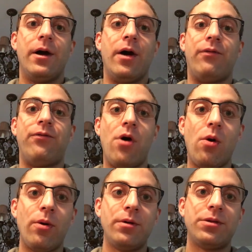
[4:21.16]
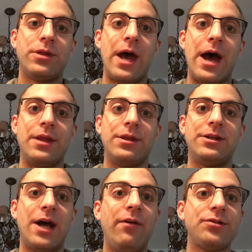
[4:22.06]
a forward that the
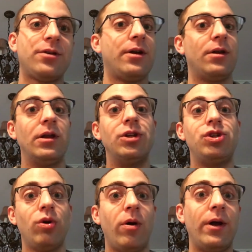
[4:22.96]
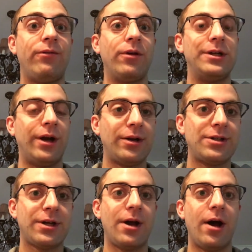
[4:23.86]
Devils are gonna enjoy for years
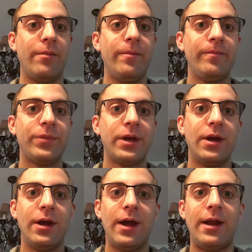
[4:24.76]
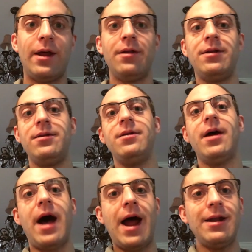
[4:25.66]
to come. And
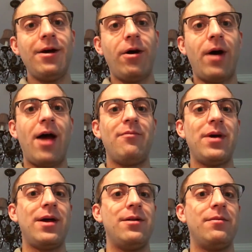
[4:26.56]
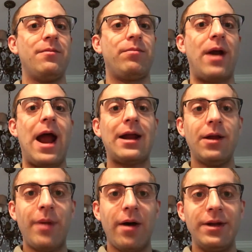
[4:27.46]
I know I've been bragging
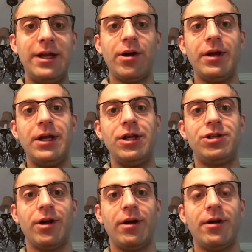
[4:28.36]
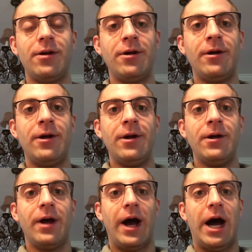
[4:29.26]
about Nico Hischier.
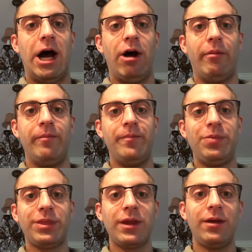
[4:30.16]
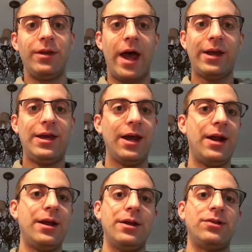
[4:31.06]
That
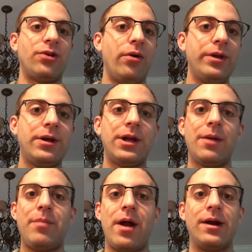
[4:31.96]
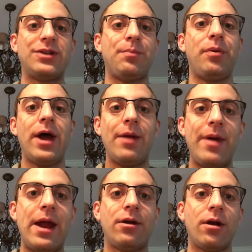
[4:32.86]
kid is only going to get better. He's a
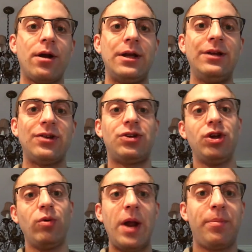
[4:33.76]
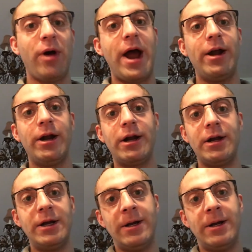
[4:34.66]
playmaker. He's a two-way player.